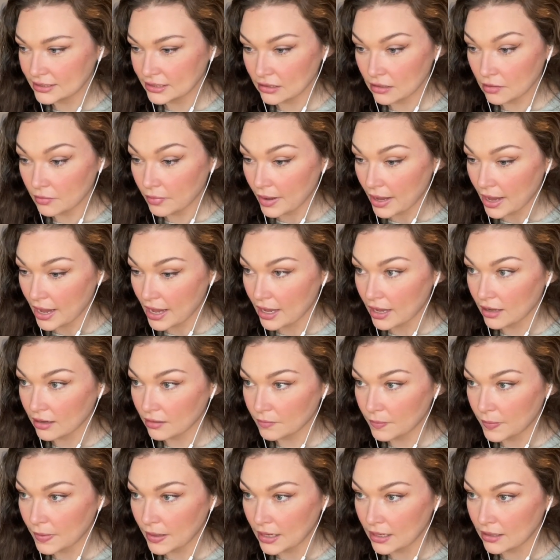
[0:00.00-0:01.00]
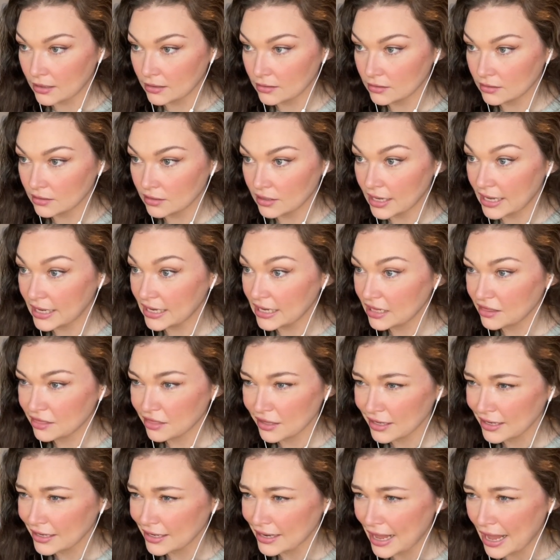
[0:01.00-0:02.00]
in the bag, but anything
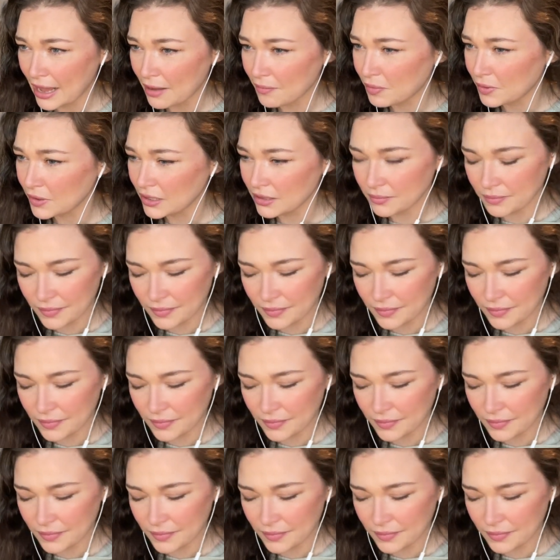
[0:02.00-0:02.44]
can happen.